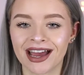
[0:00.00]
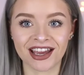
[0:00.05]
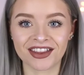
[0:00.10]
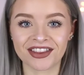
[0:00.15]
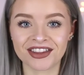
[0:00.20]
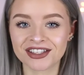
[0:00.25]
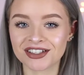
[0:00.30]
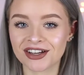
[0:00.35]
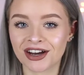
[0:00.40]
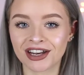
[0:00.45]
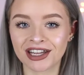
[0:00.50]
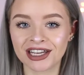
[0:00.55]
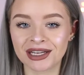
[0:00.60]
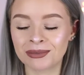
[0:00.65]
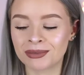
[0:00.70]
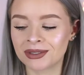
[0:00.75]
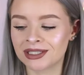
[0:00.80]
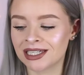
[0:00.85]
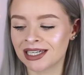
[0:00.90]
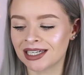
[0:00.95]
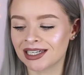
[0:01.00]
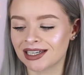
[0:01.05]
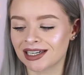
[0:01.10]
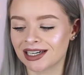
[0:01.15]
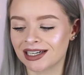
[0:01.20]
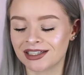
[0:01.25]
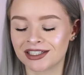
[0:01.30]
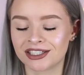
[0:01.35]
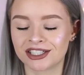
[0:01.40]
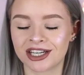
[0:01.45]
Yeah, this colour in
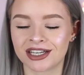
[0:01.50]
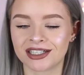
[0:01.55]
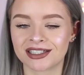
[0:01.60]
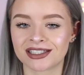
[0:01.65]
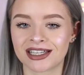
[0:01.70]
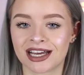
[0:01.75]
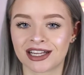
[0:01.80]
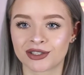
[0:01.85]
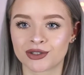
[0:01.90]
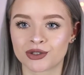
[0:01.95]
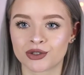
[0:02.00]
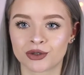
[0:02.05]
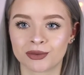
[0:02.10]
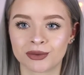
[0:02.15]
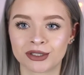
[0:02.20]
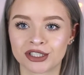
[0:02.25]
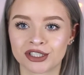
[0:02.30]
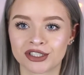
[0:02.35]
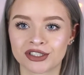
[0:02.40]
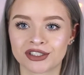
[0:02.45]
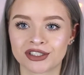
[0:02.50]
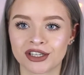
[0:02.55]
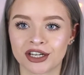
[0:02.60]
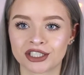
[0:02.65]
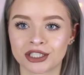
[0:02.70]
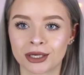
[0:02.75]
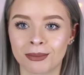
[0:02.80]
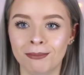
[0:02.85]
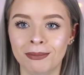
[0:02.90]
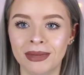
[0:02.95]
particular in the shade Sandstorm is just
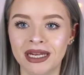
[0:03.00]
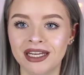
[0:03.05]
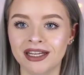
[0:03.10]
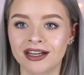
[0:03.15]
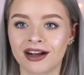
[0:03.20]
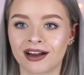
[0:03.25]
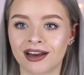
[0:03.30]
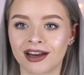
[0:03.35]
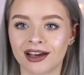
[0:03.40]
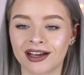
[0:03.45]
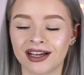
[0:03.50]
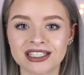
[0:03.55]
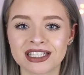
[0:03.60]
such a me colour.